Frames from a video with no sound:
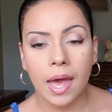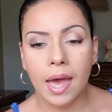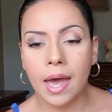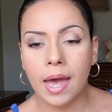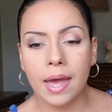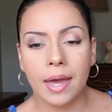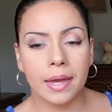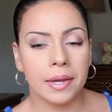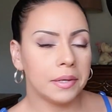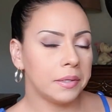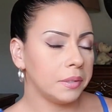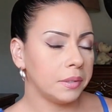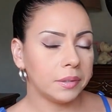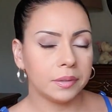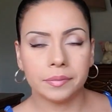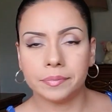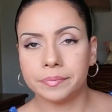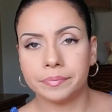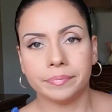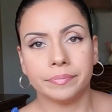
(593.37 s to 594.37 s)
and
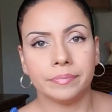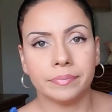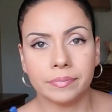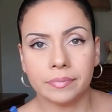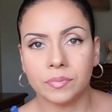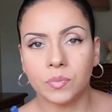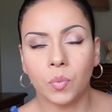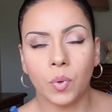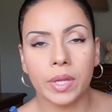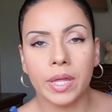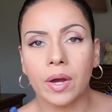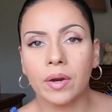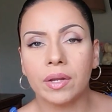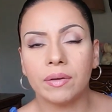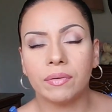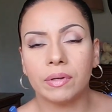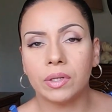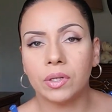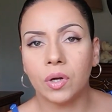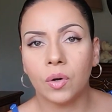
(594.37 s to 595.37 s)
without
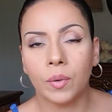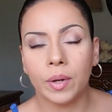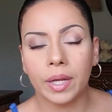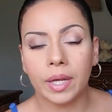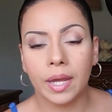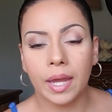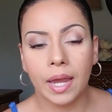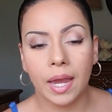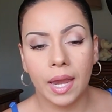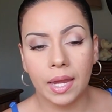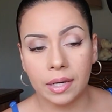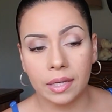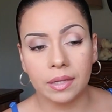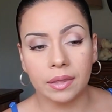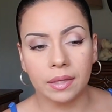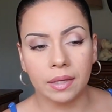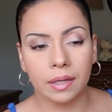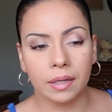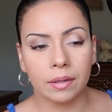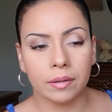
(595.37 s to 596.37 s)
even knowing
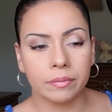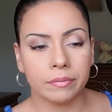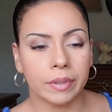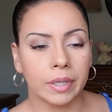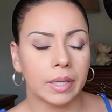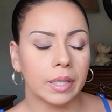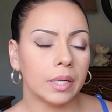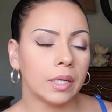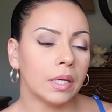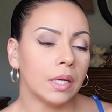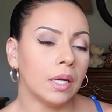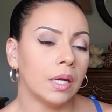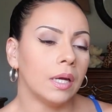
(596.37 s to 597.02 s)
anything, right?